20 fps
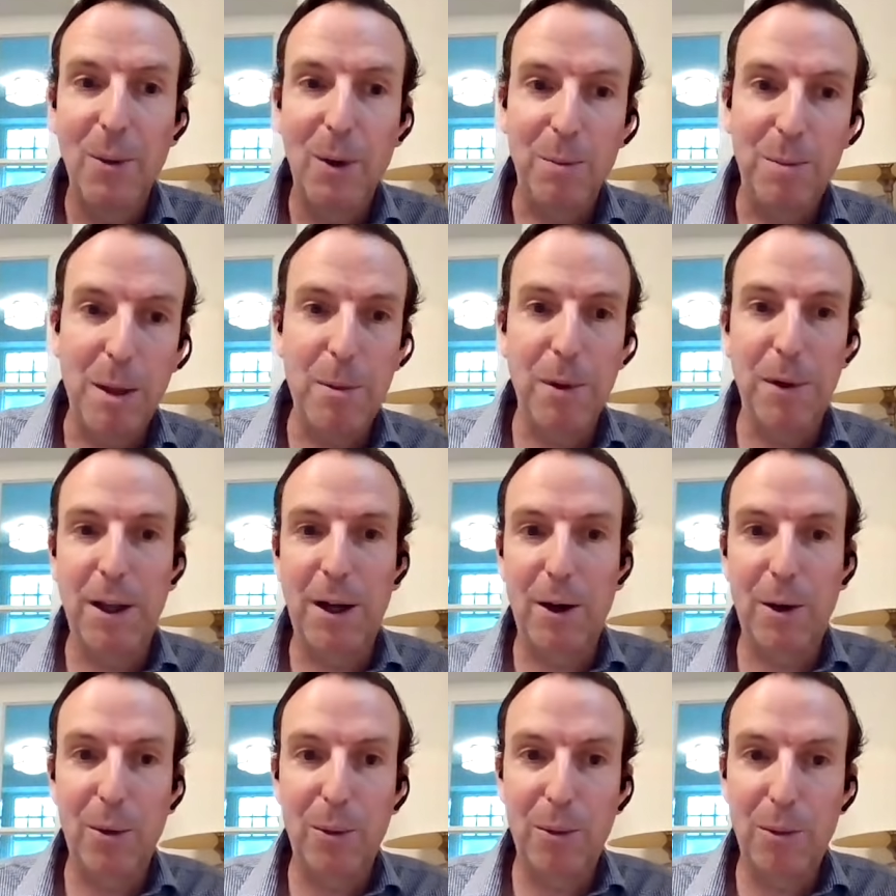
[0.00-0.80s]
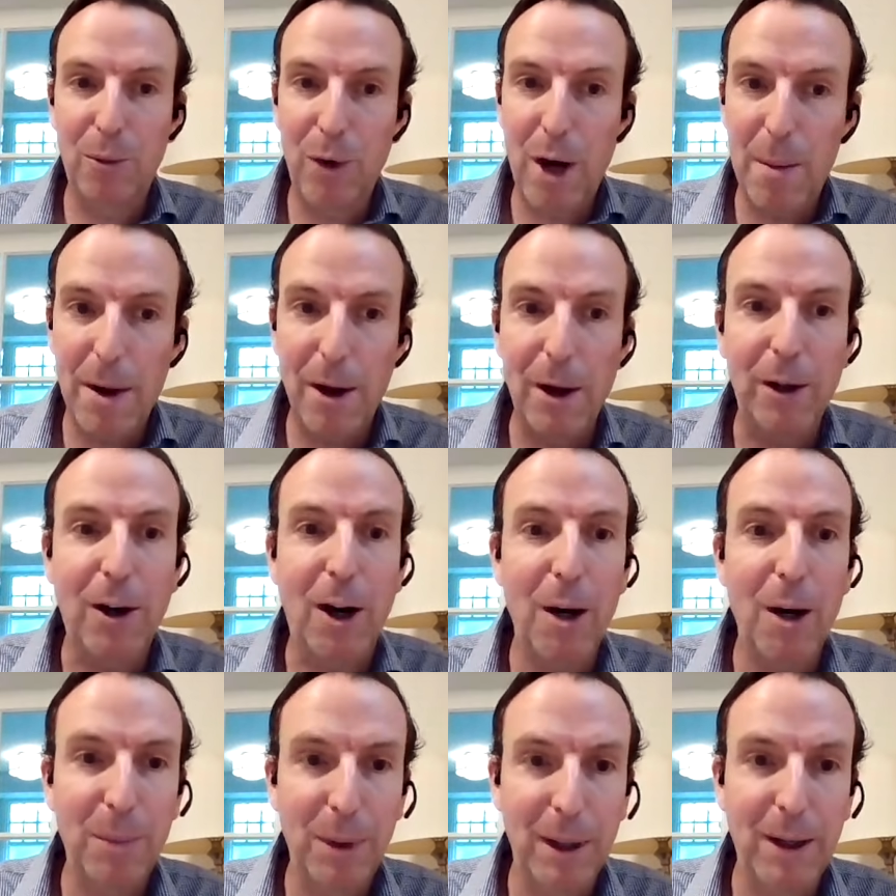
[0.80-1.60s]
with people that are way better
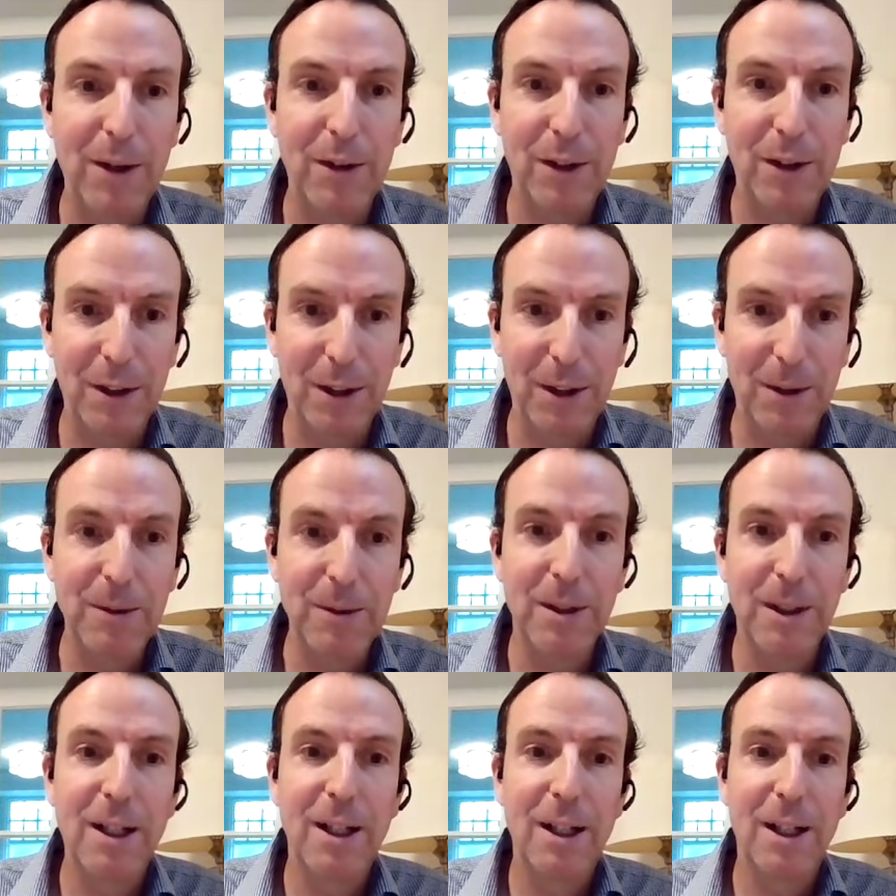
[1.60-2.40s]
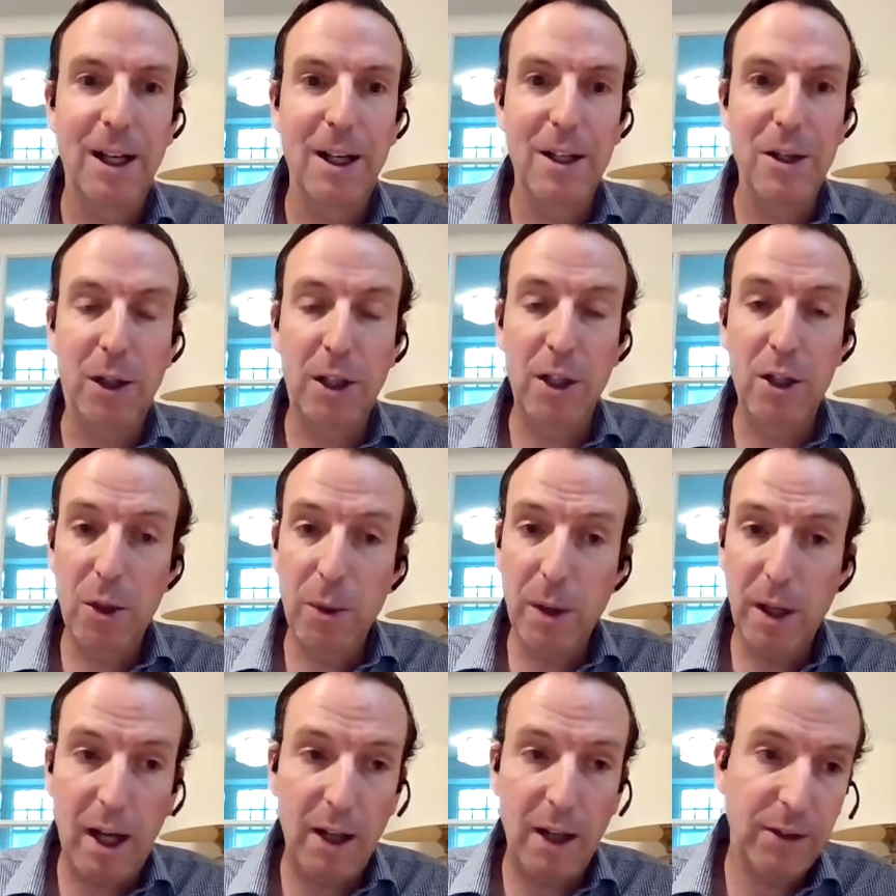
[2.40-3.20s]
card players than you you can
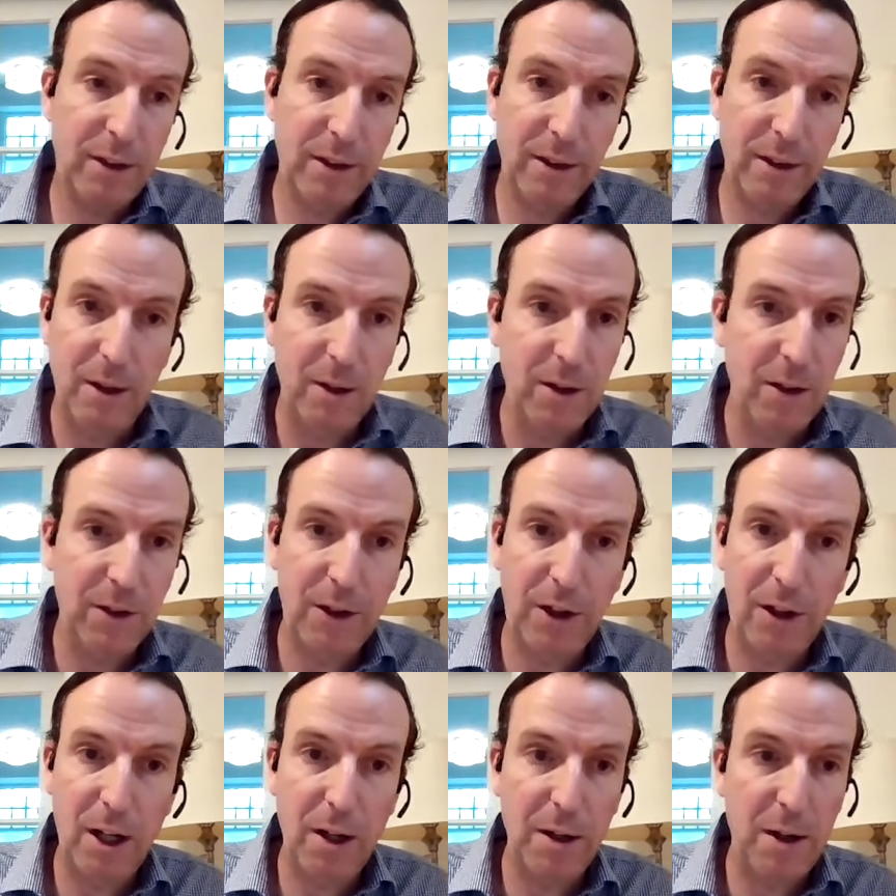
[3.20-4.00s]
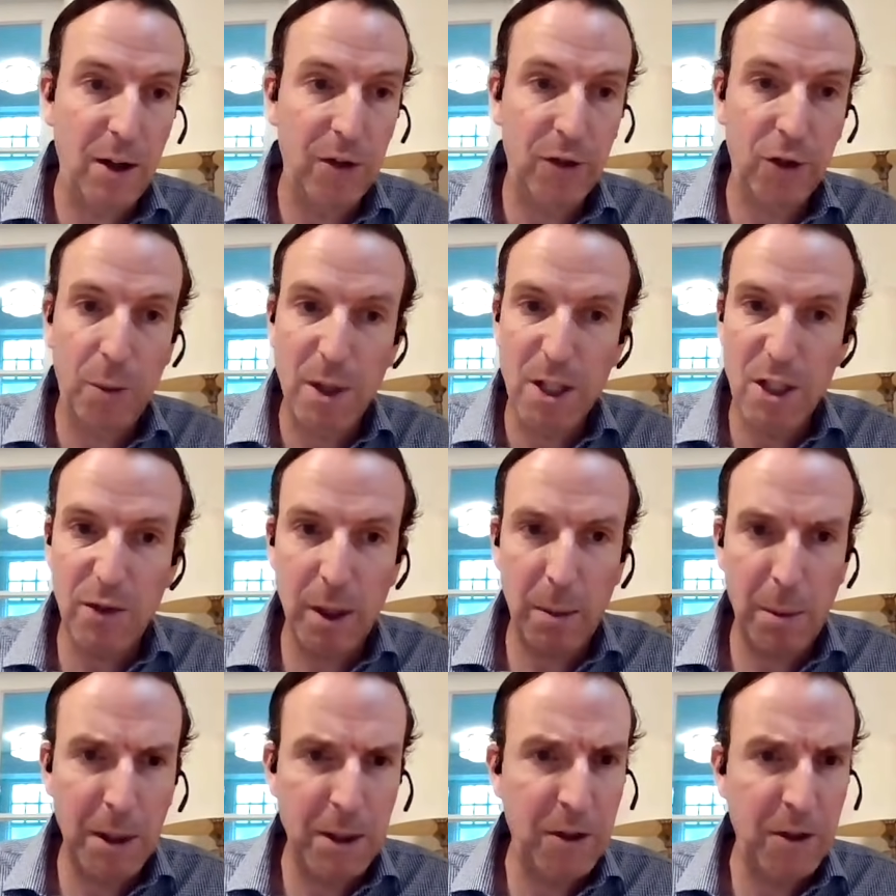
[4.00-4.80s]
do it i you know you start out there's so much
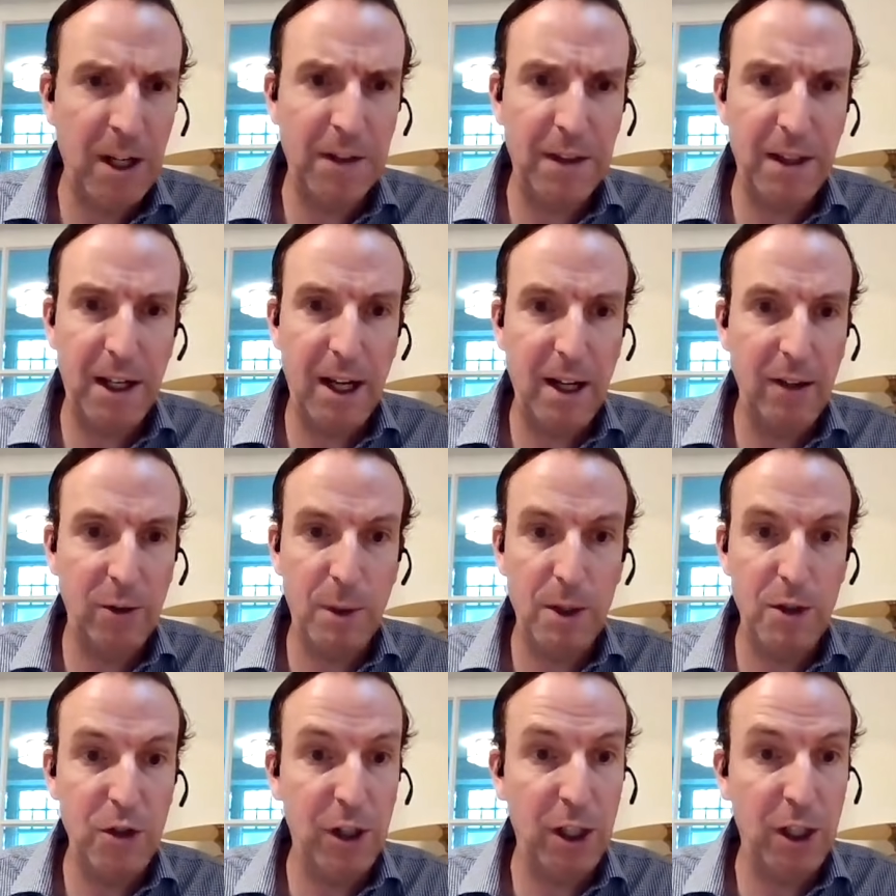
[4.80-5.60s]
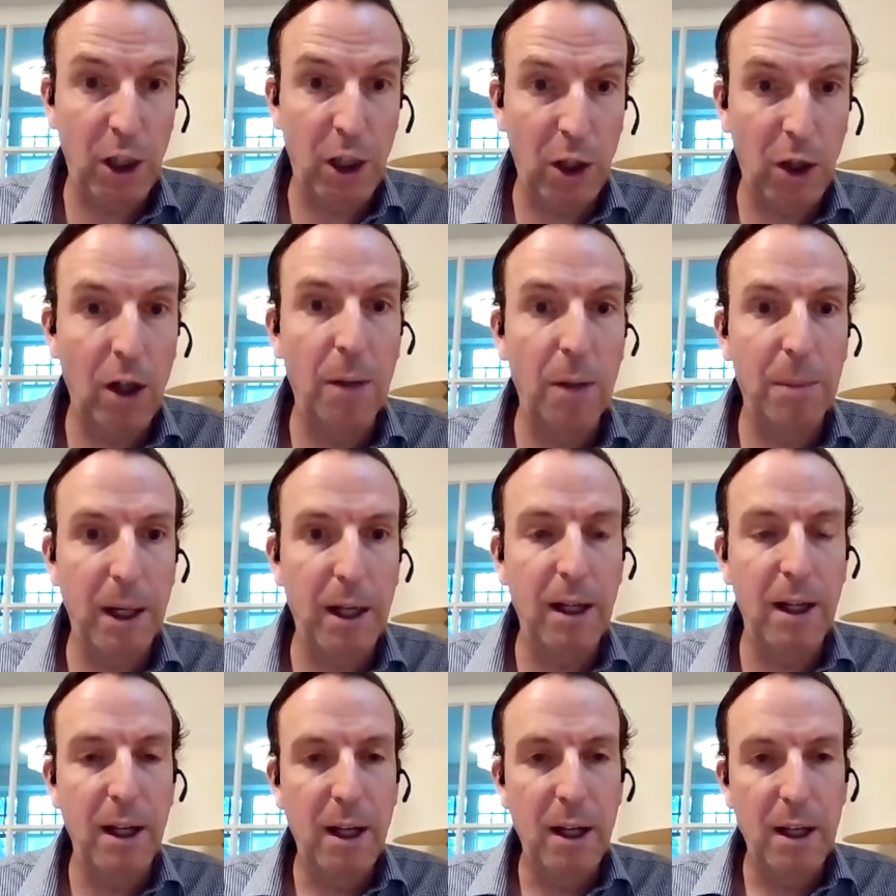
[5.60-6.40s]
available on the internet today so much you can learn
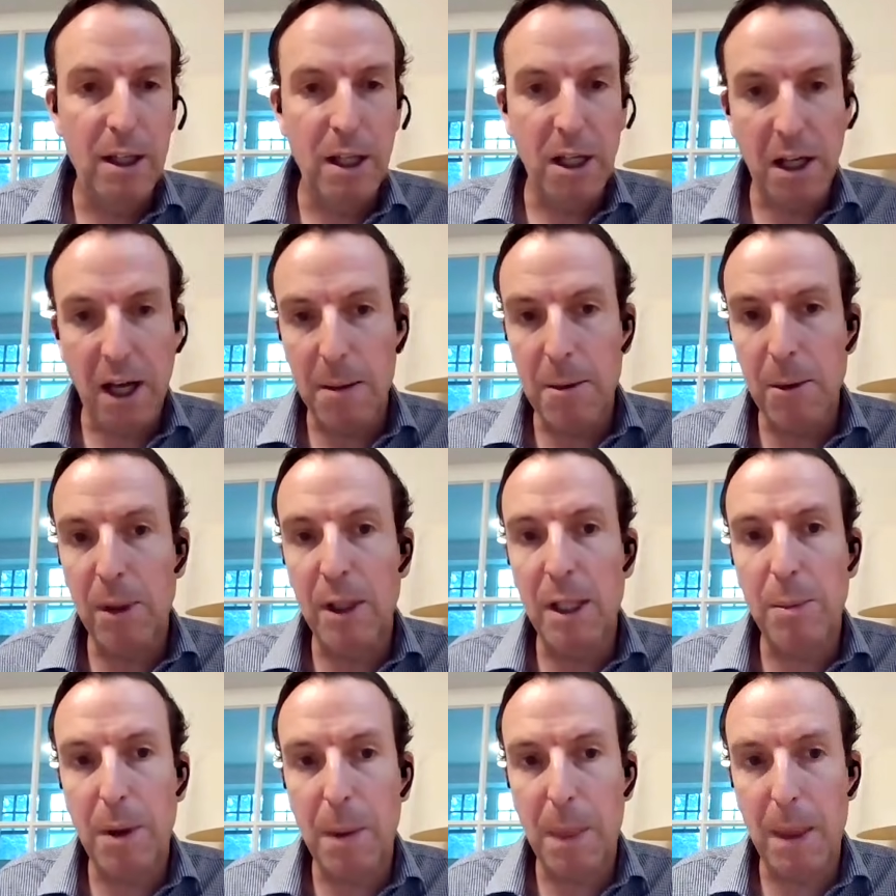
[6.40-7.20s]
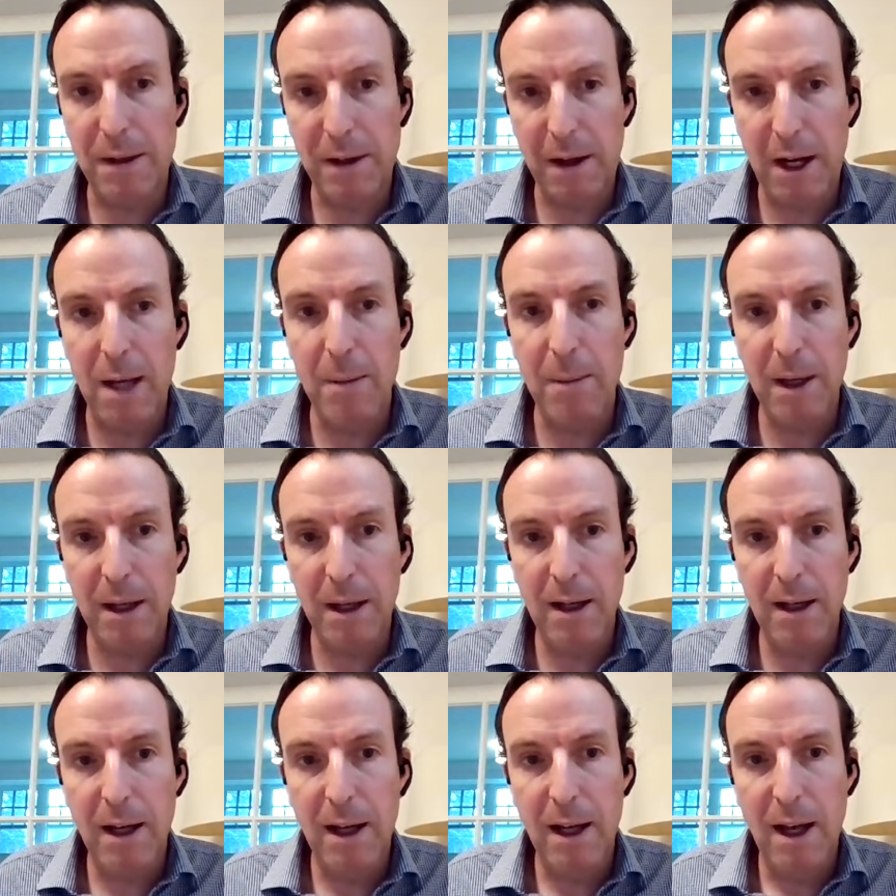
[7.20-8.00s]
but you got to be willing to put the time
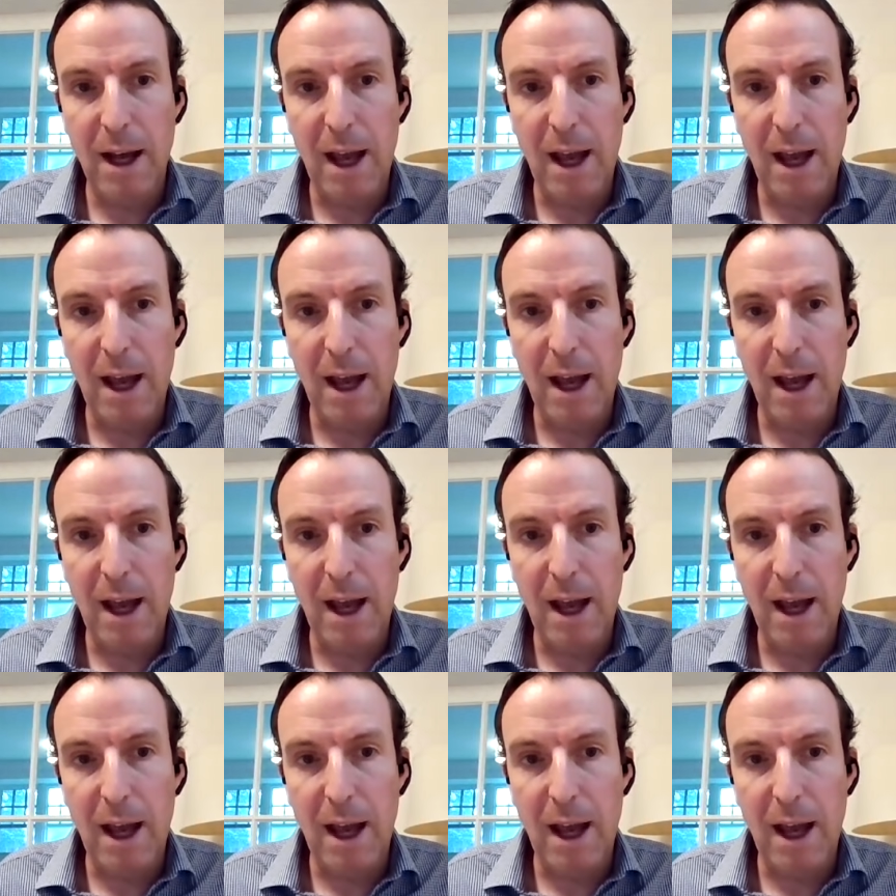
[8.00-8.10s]
in